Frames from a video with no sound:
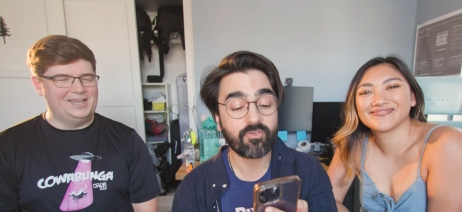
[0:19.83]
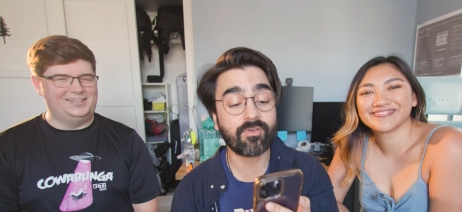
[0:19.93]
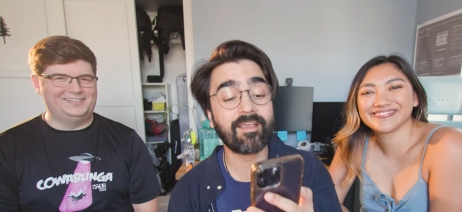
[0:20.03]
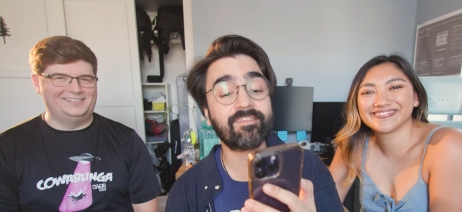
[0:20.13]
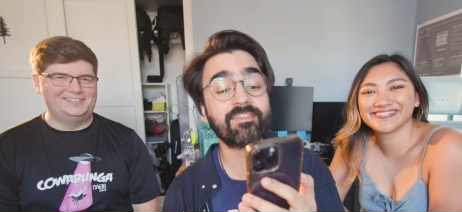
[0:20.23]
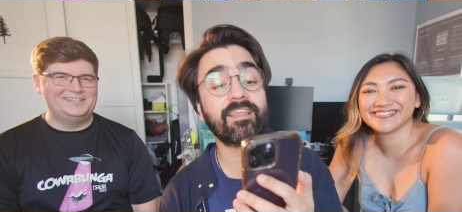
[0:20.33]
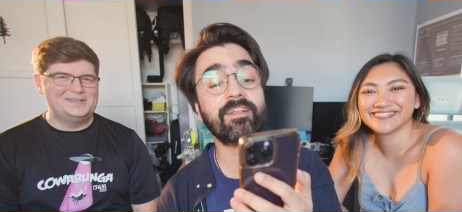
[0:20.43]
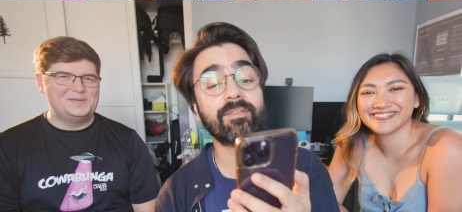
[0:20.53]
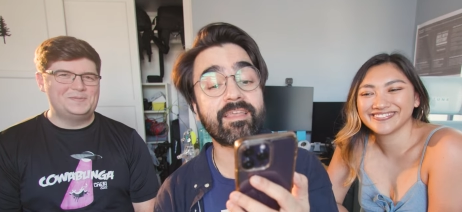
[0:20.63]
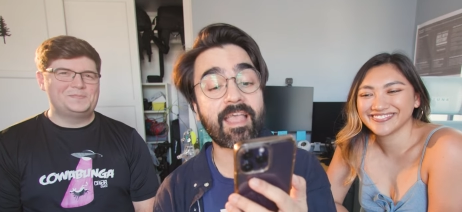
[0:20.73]
Speaker 1: You guys
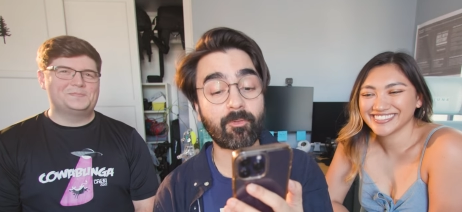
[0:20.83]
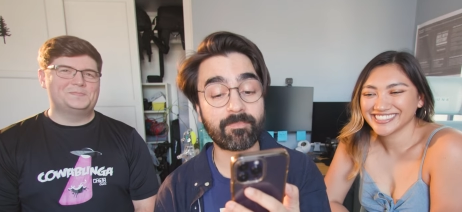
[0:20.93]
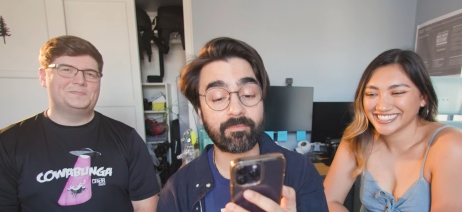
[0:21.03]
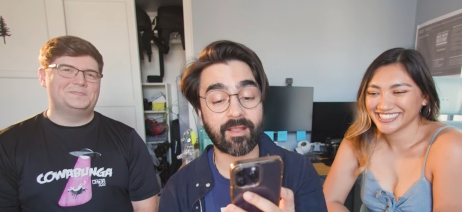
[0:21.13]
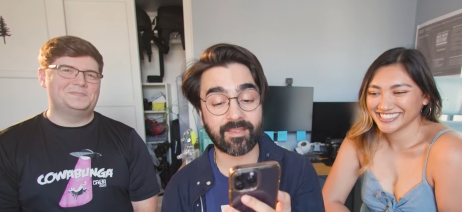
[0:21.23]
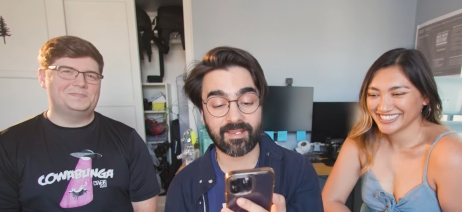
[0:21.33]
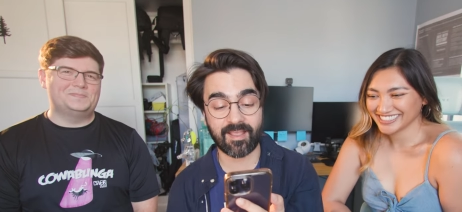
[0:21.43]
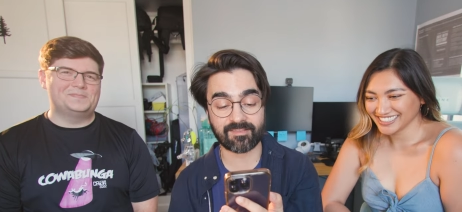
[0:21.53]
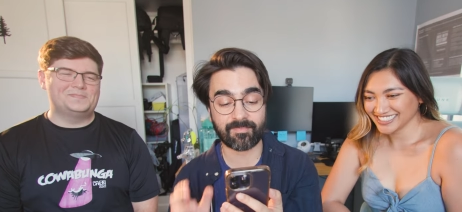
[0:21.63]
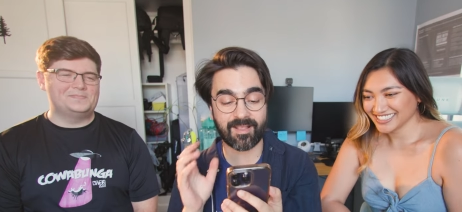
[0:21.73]
literally helped me
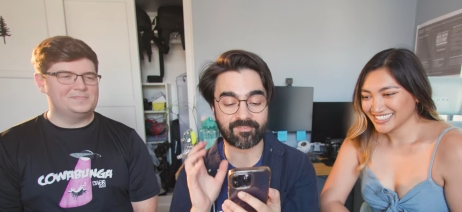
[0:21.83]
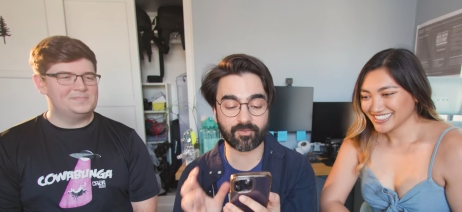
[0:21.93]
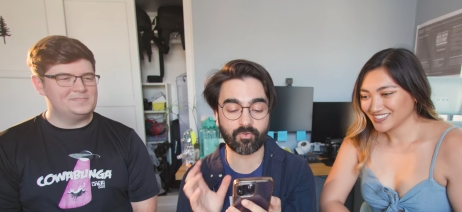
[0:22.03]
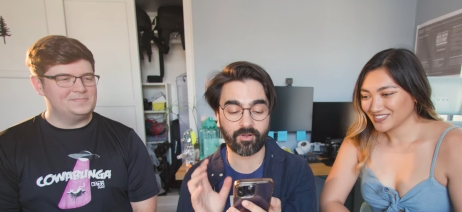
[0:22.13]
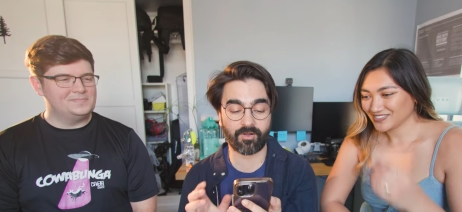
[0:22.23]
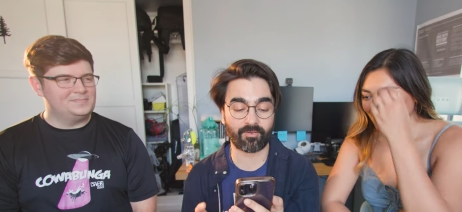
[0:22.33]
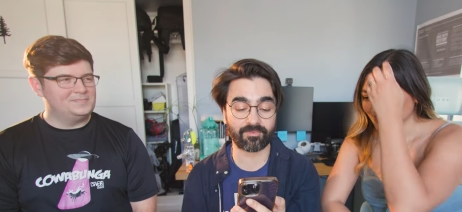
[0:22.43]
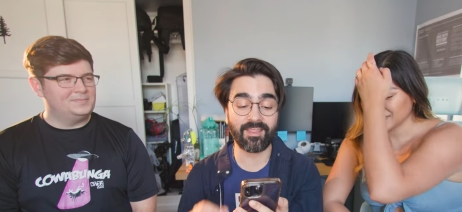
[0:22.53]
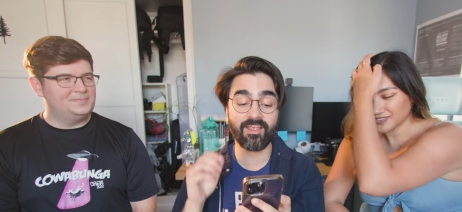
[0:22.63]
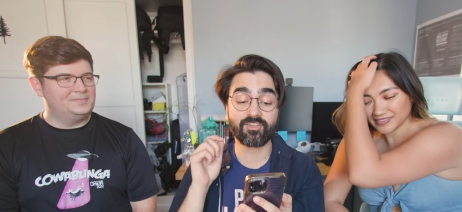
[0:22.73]
recognize my
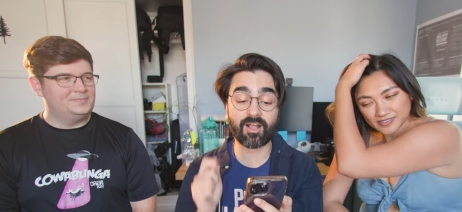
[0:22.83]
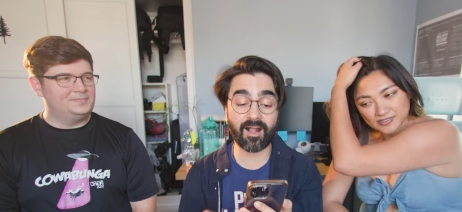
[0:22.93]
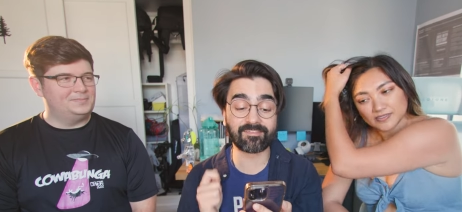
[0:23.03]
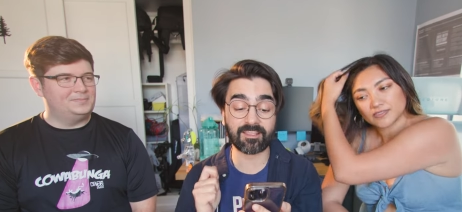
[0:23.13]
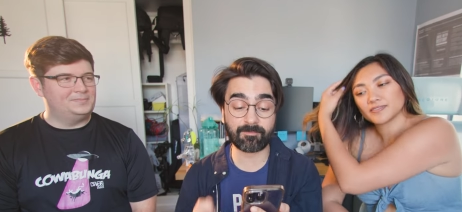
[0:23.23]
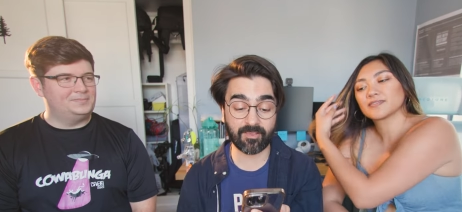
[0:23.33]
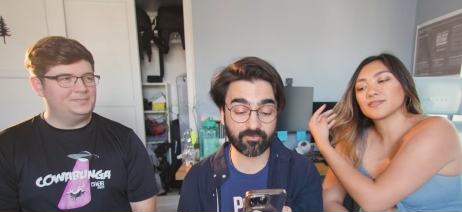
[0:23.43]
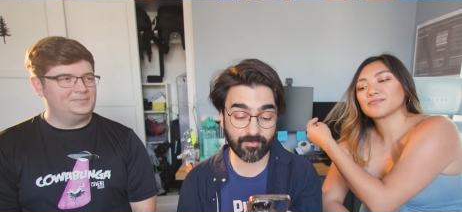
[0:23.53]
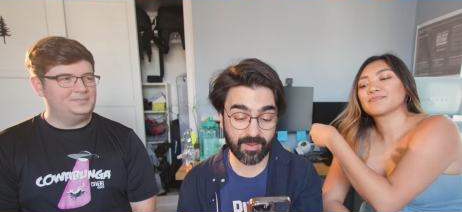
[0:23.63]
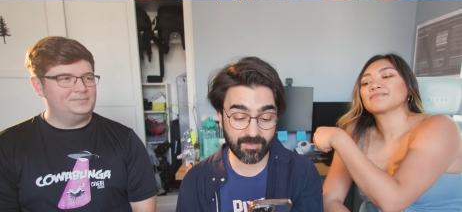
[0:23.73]
so-called toxic
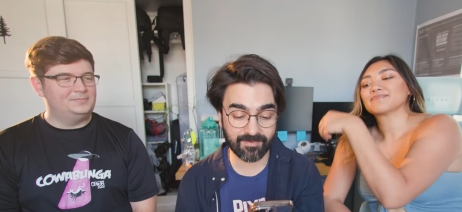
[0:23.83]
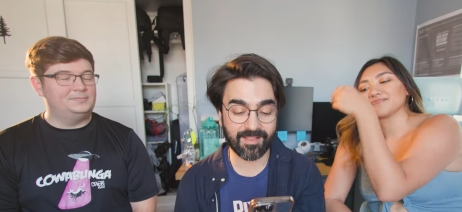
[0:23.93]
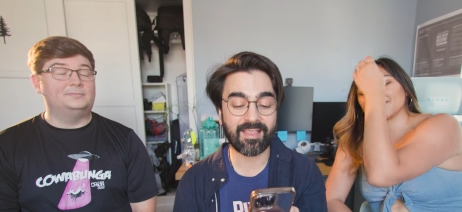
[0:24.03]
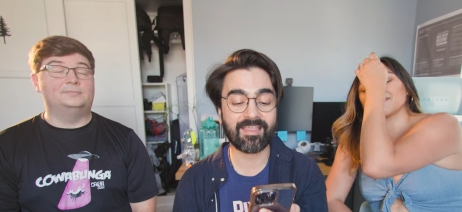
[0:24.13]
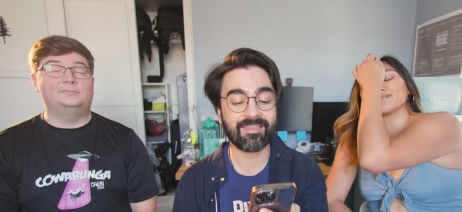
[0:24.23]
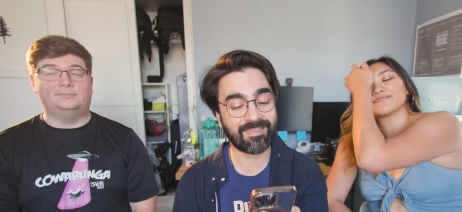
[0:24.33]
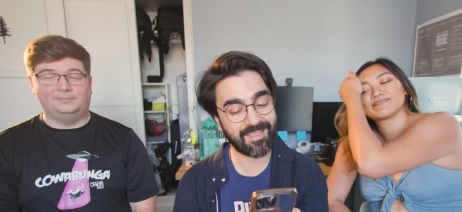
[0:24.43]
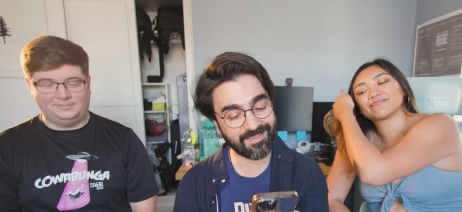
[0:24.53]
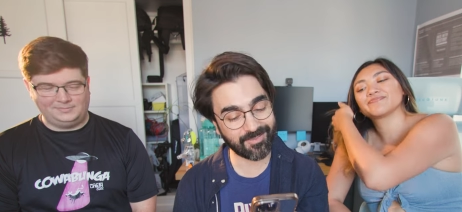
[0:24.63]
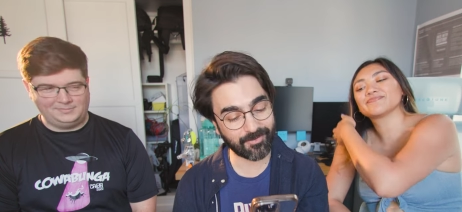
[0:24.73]
best friend. Mm.
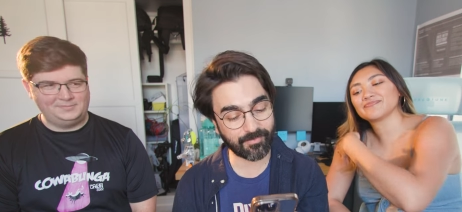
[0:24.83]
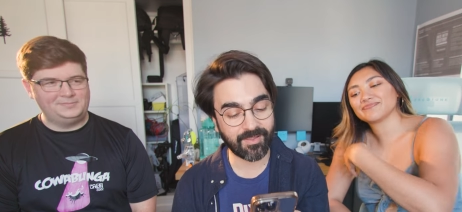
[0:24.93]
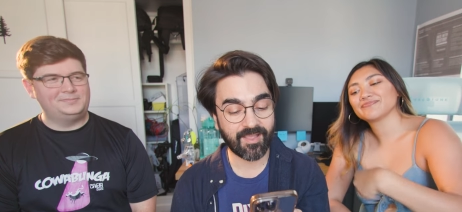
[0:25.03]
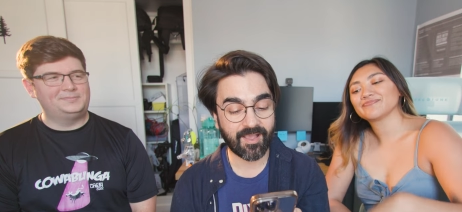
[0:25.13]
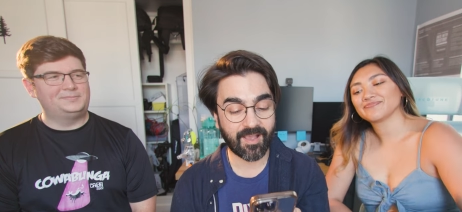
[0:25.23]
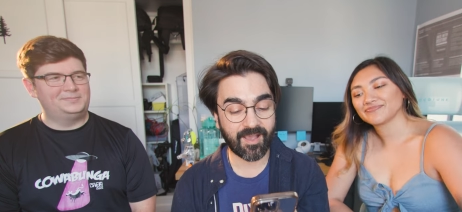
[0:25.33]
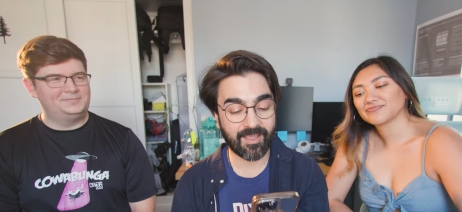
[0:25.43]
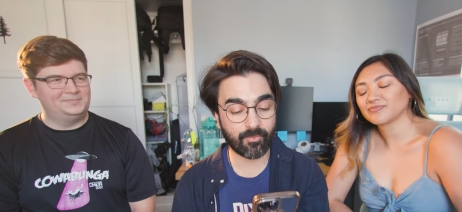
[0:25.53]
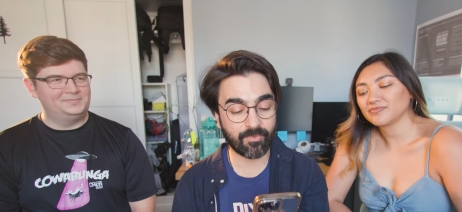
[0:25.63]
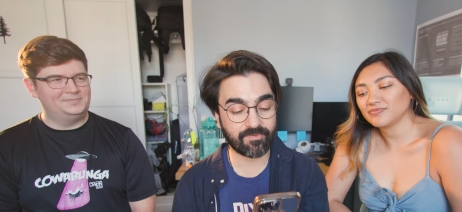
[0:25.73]
Thank you.
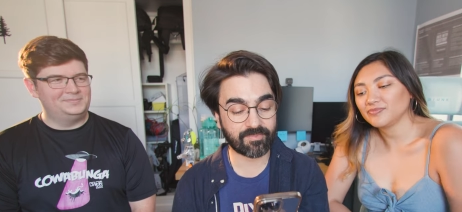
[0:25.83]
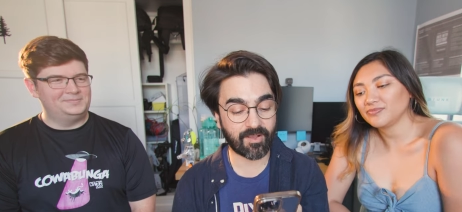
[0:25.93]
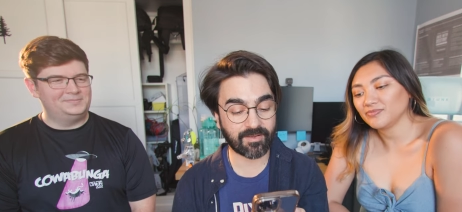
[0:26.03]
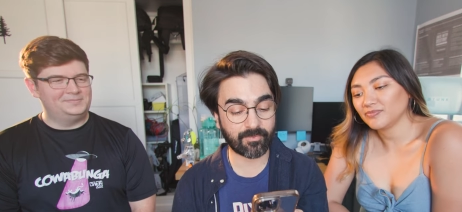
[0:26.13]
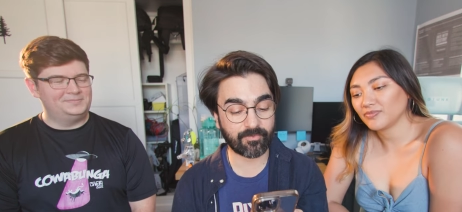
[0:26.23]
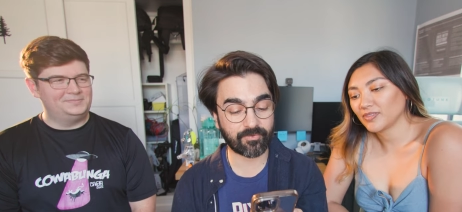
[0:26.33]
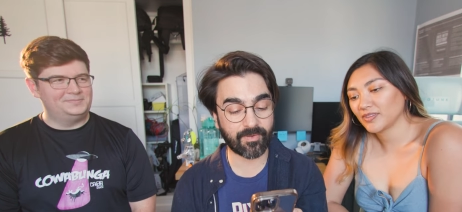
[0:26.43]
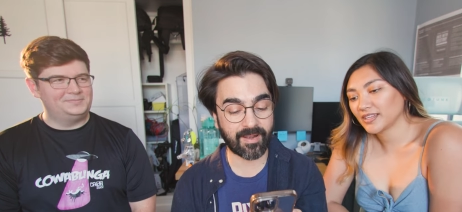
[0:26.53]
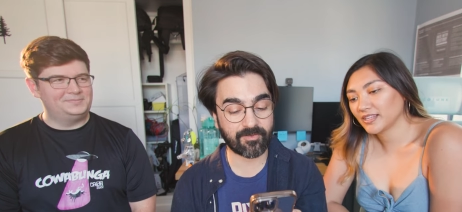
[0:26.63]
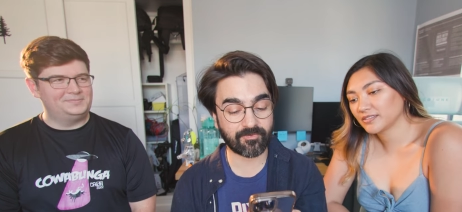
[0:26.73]
I always thought it was
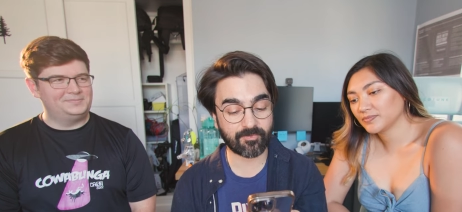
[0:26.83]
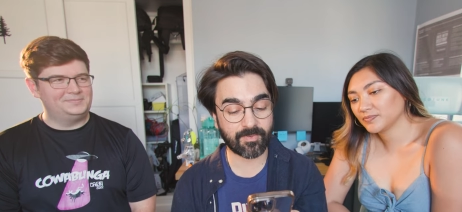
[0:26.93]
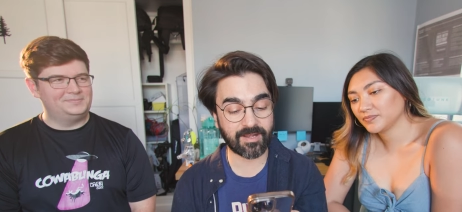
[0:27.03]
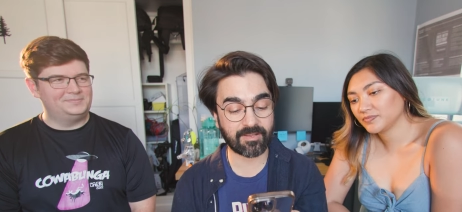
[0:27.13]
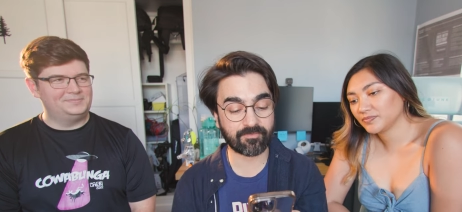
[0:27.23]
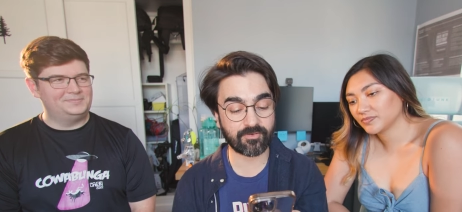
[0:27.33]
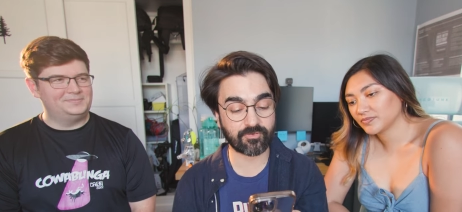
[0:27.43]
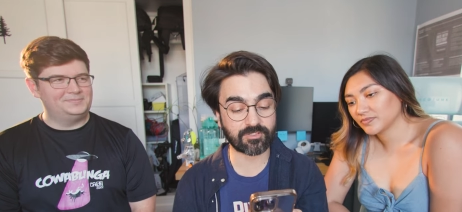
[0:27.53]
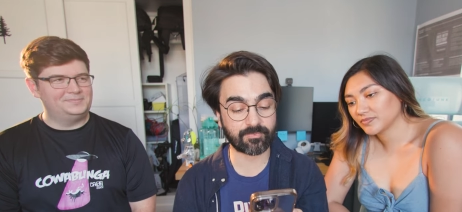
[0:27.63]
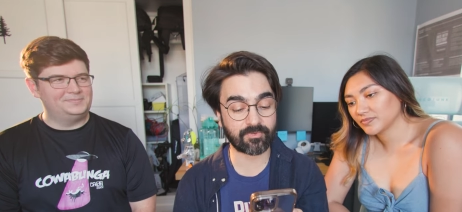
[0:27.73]
her attitude, but I never
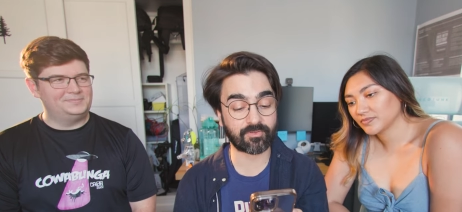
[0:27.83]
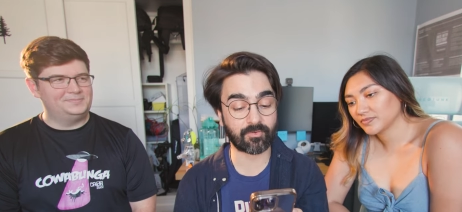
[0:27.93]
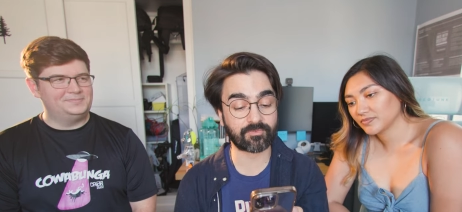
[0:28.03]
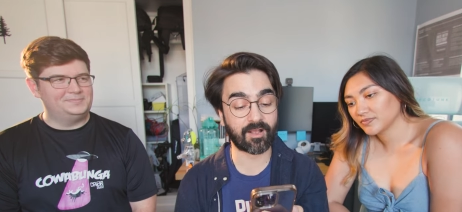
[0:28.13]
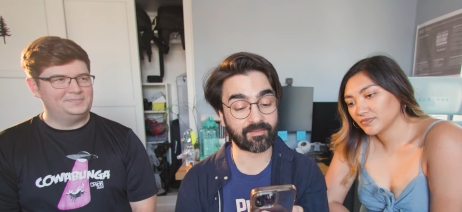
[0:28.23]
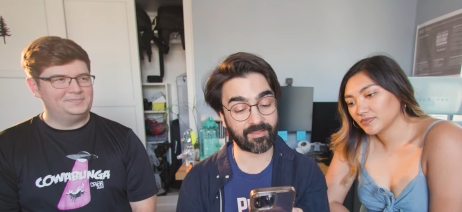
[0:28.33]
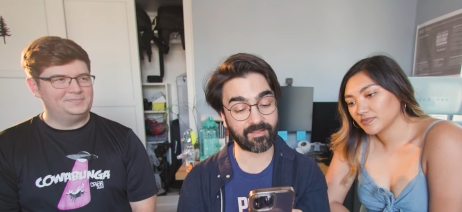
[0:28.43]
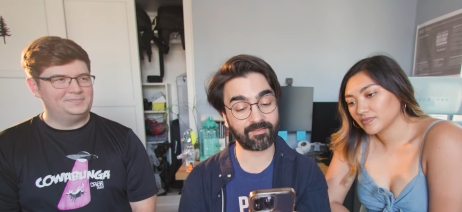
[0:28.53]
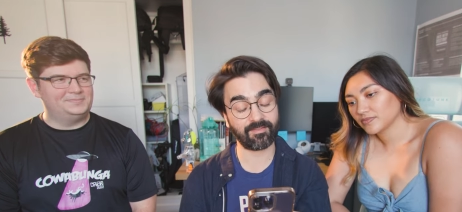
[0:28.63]
knew she was so toxic.